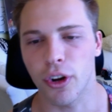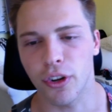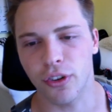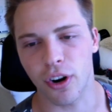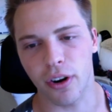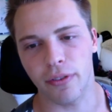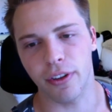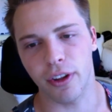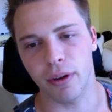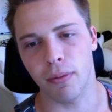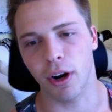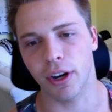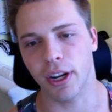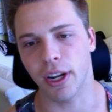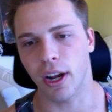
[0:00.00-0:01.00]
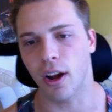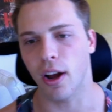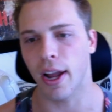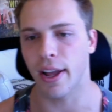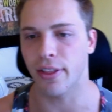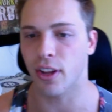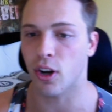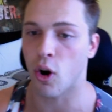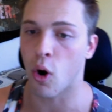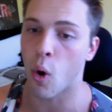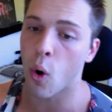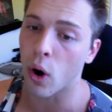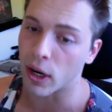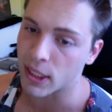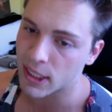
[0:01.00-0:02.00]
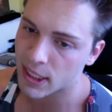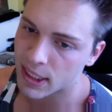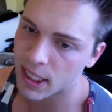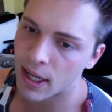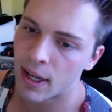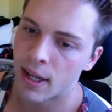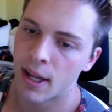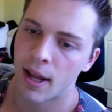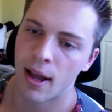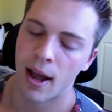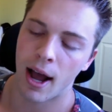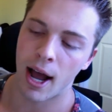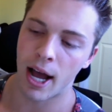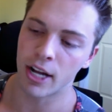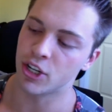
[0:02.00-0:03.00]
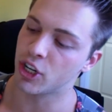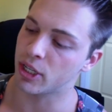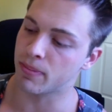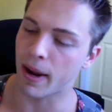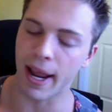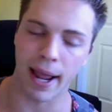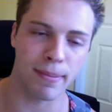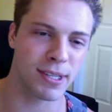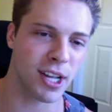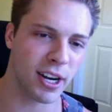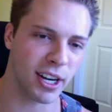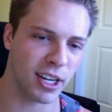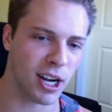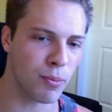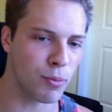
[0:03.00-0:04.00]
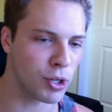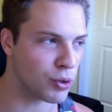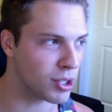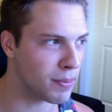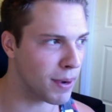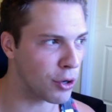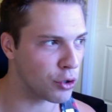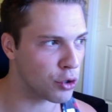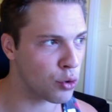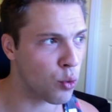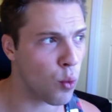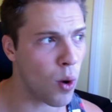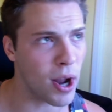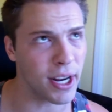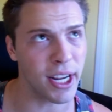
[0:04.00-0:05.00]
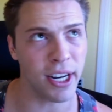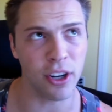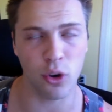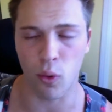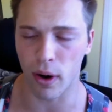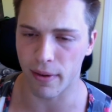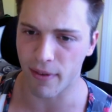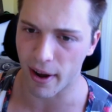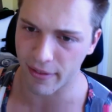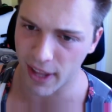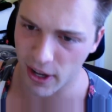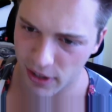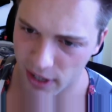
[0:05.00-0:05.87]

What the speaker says: started affiliate marketing? And the course. Just my Amazon income, which was about $20,000 to $25,000